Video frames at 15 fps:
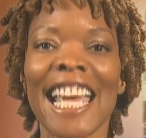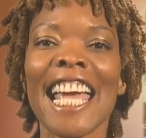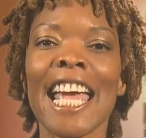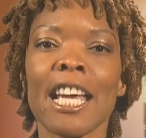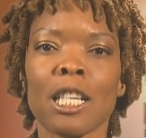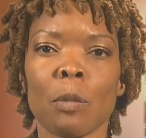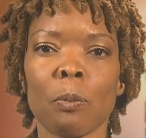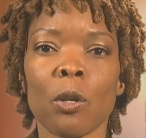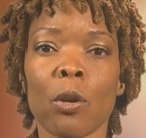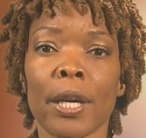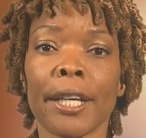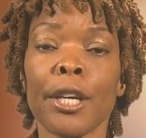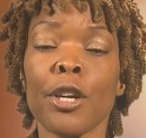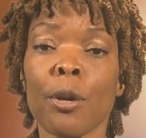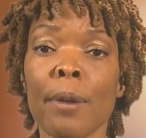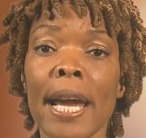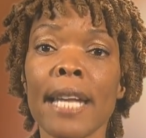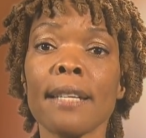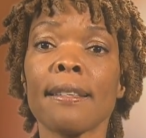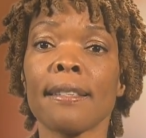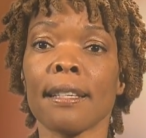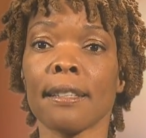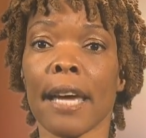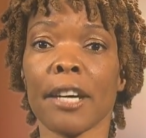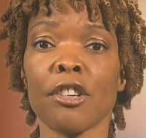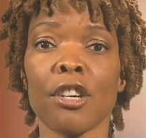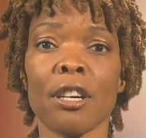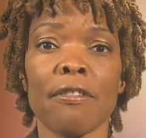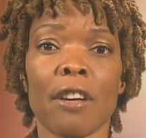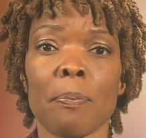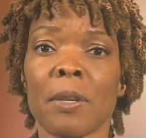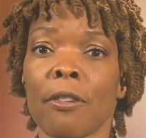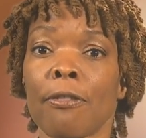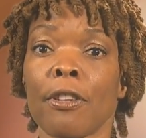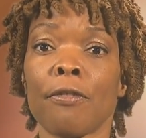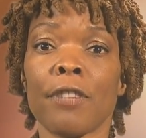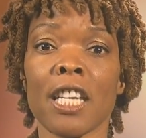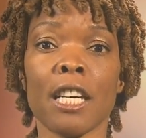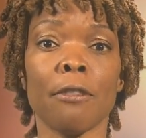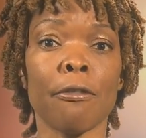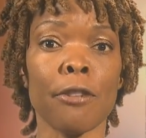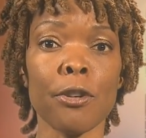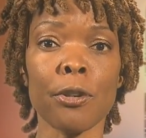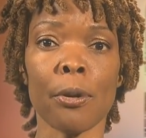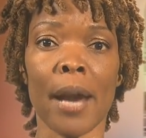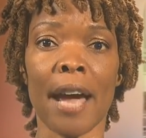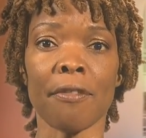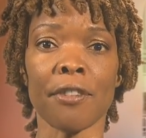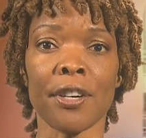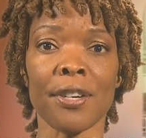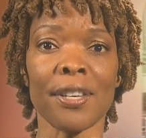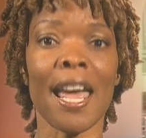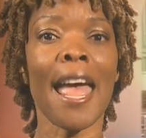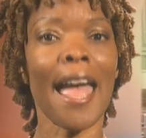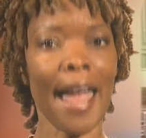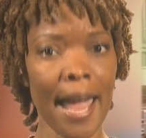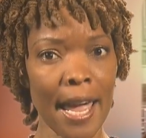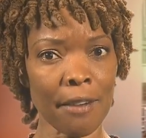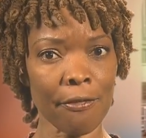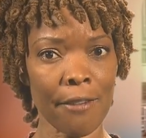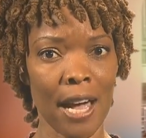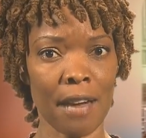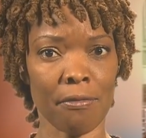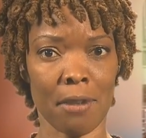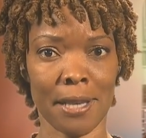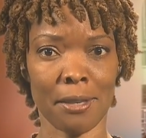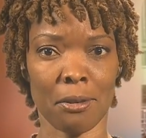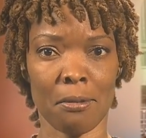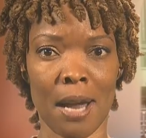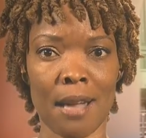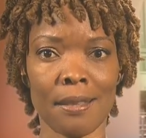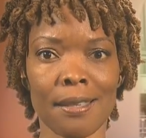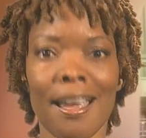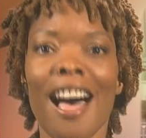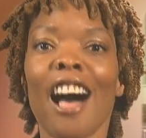Explore a curated selection of up to 15 food crafters and 5 restaurants,